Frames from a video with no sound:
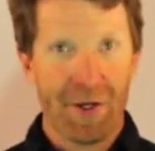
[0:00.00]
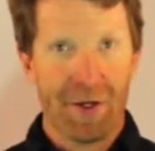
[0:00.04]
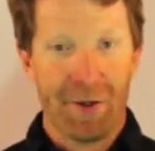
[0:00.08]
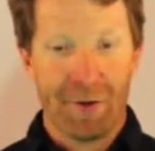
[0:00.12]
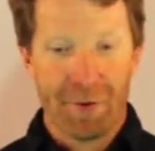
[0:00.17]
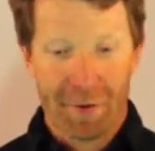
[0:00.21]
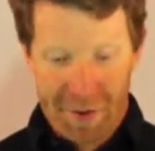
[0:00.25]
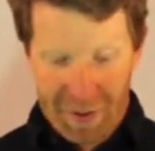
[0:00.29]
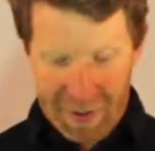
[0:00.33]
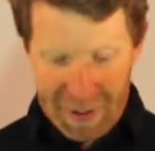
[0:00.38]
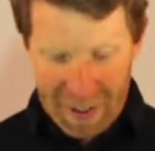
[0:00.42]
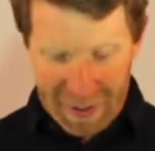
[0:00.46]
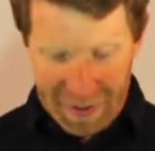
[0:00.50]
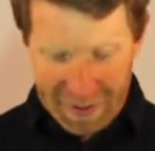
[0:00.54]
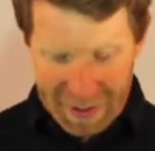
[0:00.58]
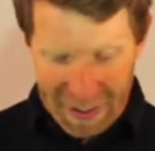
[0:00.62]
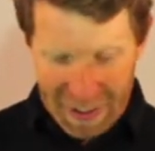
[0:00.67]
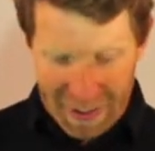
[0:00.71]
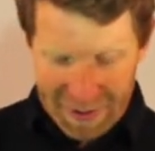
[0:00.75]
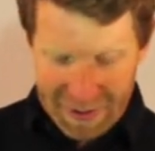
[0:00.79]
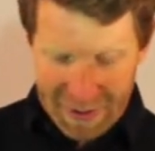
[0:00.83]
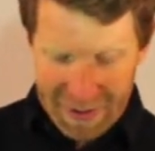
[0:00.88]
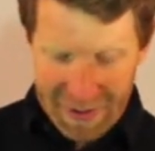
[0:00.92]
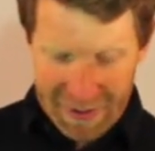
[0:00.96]
You can then
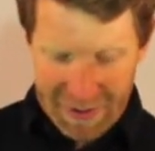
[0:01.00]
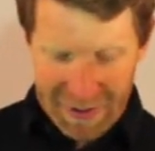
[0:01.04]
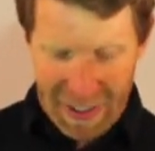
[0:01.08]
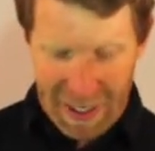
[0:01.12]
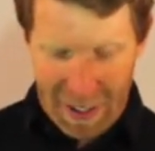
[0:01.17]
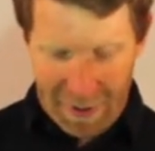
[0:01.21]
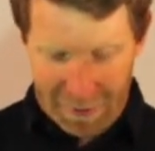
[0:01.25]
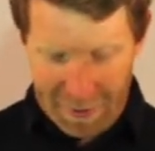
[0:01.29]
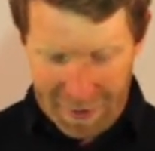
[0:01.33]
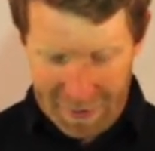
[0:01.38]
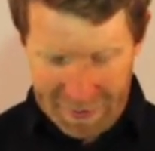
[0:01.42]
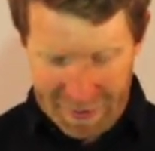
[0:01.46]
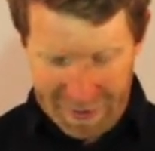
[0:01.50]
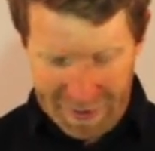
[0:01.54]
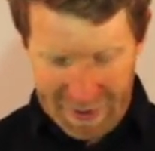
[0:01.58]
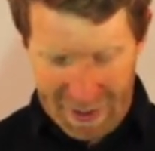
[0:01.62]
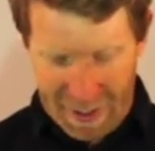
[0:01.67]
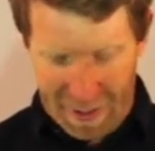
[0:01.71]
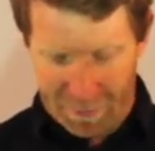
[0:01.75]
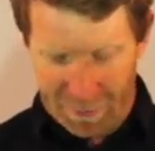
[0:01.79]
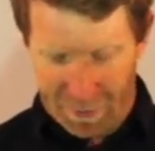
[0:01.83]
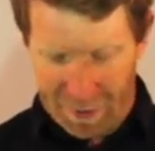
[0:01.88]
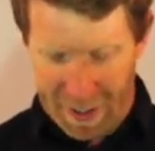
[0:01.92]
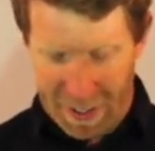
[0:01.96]
test this outlet the
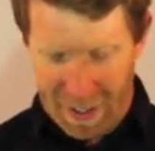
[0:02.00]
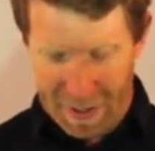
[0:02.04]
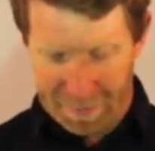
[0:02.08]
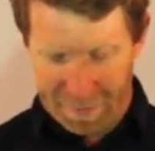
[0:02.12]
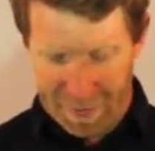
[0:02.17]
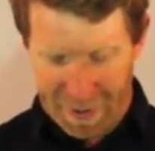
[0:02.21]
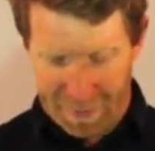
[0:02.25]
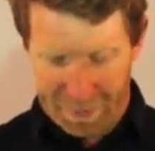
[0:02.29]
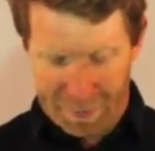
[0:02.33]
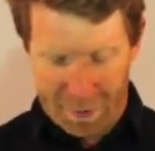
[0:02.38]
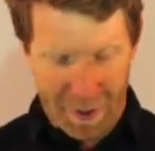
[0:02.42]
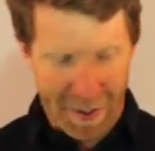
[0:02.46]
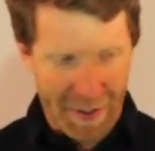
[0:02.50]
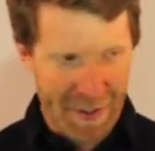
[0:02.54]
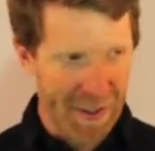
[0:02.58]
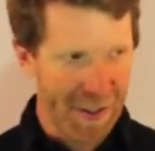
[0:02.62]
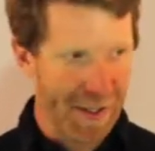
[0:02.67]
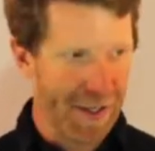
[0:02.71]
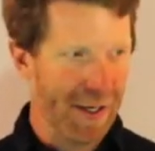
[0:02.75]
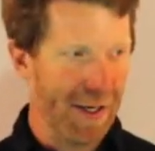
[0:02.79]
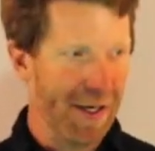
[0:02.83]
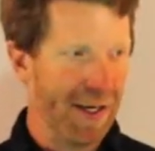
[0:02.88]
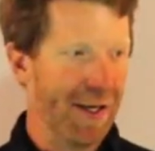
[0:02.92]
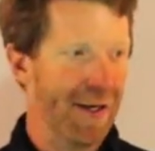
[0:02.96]
same way by
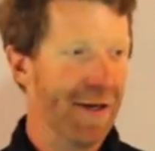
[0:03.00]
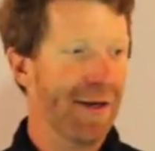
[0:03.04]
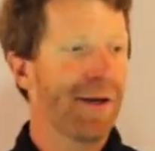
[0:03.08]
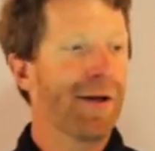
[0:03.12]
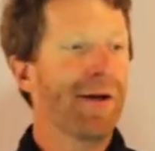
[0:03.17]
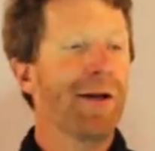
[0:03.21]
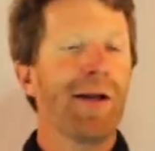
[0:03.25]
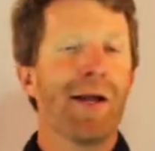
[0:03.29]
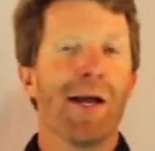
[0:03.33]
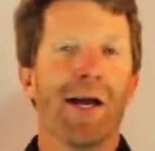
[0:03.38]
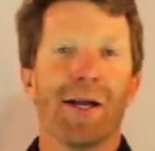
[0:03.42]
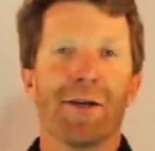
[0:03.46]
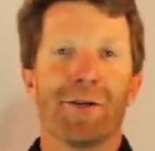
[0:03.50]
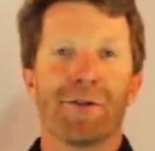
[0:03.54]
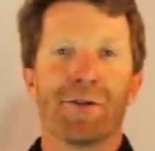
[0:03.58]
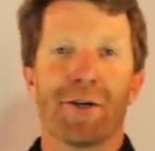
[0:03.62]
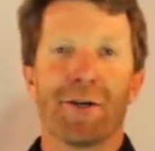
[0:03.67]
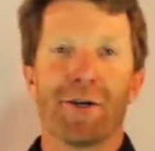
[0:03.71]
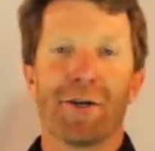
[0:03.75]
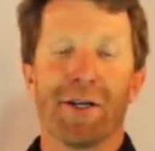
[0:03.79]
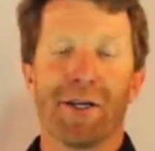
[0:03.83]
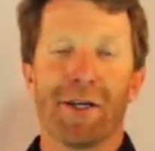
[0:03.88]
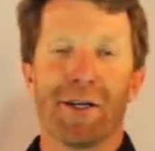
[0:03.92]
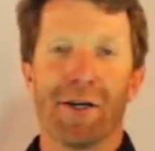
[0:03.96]
plugging it in and
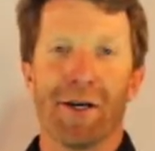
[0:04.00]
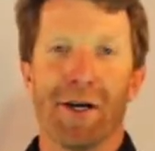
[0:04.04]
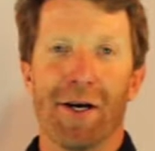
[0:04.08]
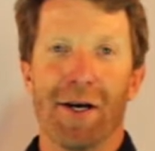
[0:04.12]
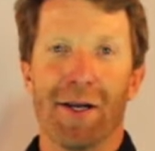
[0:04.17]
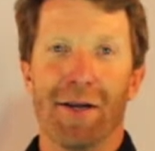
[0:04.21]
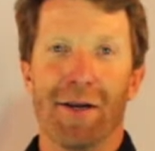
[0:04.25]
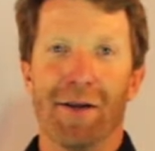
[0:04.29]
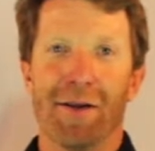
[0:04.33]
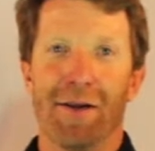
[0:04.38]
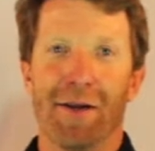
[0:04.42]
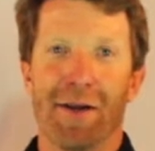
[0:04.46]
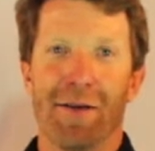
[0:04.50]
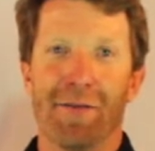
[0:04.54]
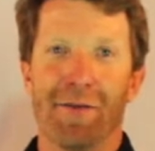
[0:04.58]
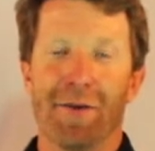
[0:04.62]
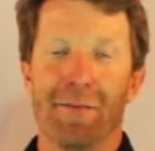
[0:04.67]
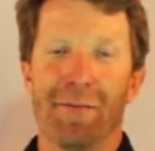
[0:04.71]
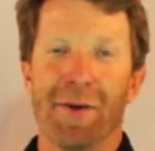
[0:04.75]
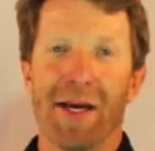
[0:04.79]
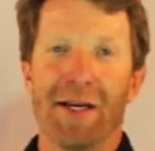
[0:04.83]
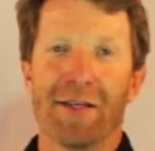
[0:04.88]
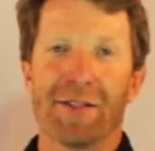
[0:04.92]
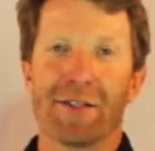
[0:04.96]
turning it on. If
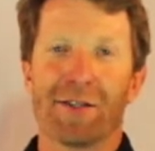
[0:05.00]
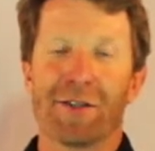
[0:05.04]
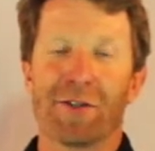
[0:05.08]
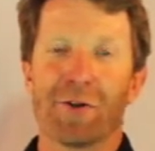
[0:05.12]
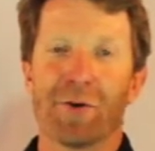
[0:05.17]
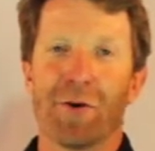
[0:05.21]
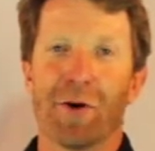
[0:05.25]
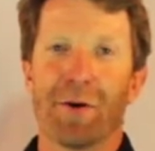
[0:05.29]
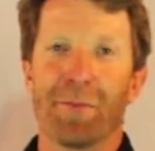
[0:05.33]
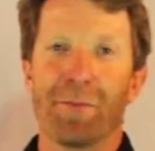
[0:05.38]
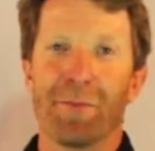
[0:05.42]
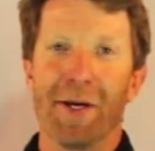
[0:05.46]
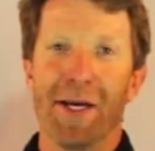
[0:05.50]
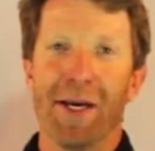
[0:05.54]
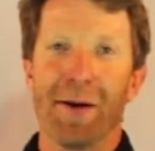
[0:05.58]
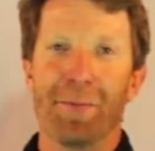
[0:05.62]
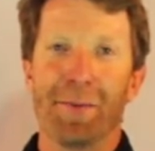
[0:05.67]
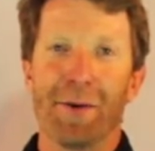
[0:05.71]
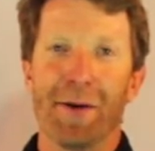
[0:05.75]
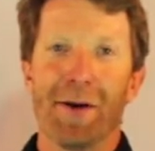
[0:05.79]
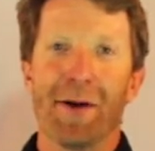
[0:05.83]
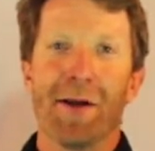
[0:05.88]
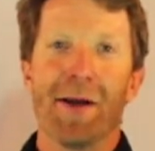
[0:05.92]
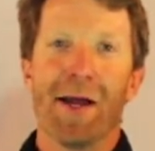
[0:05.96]
it makes the short
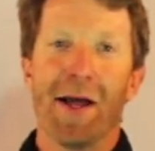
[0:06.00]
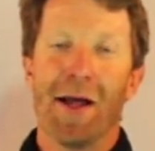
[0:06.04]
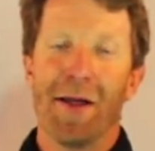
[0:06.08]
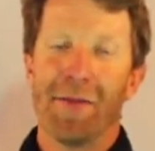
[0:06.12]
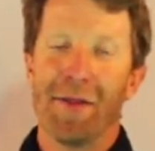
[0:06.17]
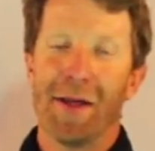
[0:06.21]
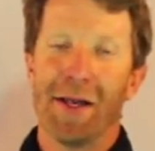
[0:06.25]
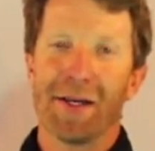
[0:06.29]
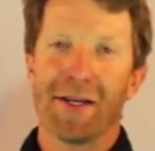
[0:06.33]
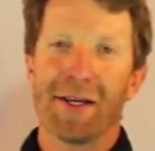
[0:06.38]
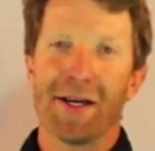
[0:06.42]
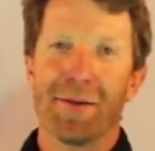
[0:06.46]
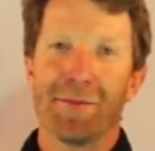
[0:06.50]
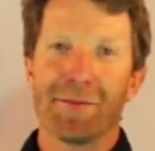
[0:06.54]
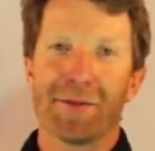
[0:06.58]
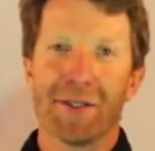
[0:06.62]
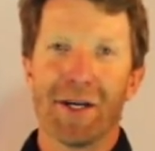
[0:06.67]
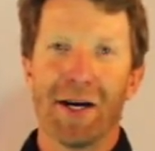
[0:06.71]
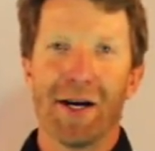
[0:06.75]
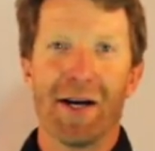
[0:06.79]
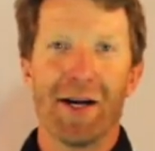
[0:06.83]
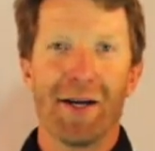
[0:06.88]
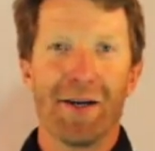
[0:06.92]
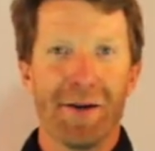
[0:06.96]
beep and then comes
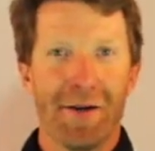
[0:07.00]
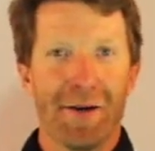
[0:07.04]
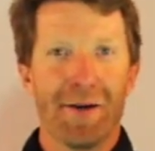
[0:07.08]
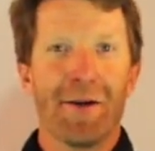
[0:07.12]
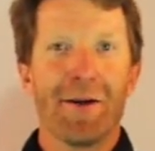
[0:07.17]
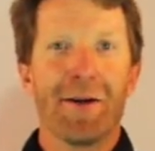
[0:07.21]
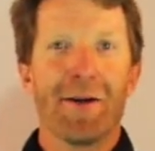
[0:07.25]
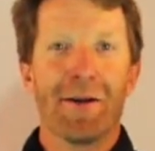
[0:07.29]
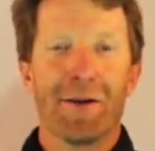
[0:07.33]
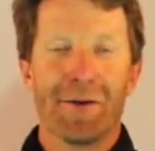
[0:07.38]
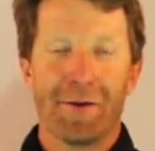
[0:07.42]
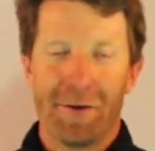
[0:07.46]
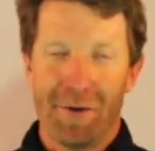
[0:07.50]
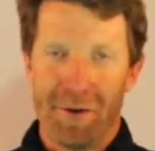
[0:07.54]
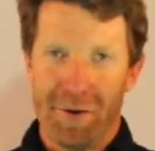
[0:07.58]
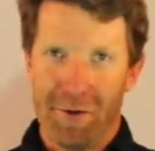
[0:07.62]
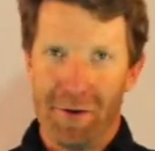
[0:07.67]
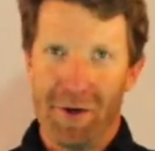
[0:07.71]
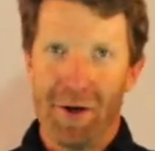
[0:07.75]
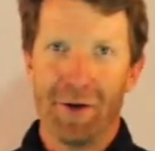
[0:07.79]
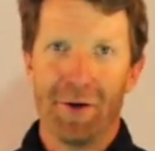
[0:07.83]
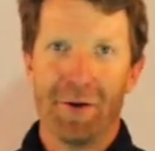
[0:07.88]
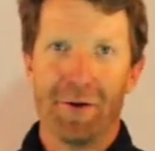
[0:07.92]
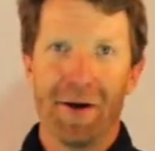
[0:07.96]
on, you
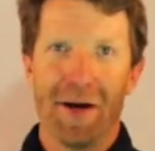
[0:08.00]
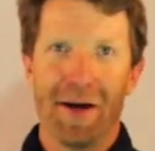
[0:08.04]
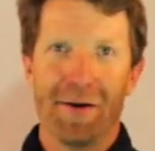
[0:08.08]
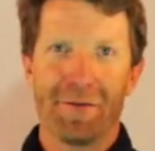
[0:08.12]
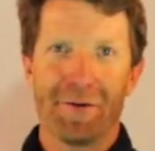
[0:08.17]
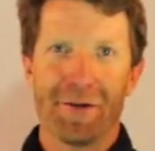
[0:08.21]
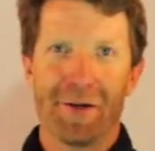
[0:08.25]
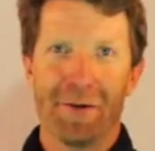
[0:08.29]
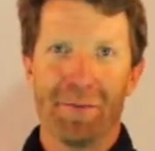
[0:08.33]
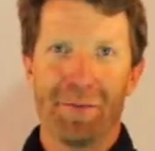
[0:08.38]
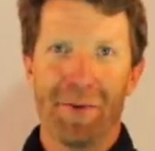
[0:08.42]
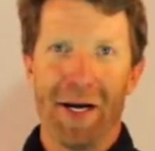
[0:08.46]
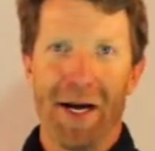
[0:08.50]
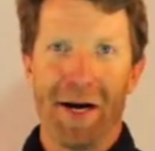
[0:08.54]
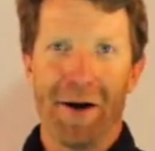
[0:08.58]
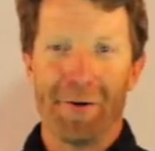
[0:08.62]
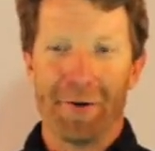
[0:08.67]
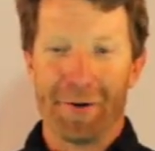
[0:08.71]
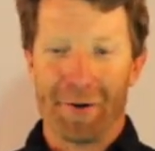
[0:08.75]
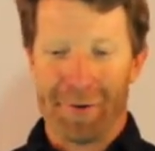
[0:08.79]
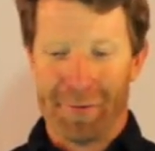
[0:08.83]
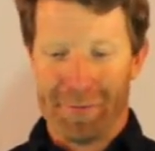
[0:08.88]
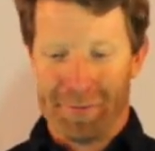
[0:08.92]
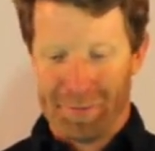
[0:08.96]
know you have good power.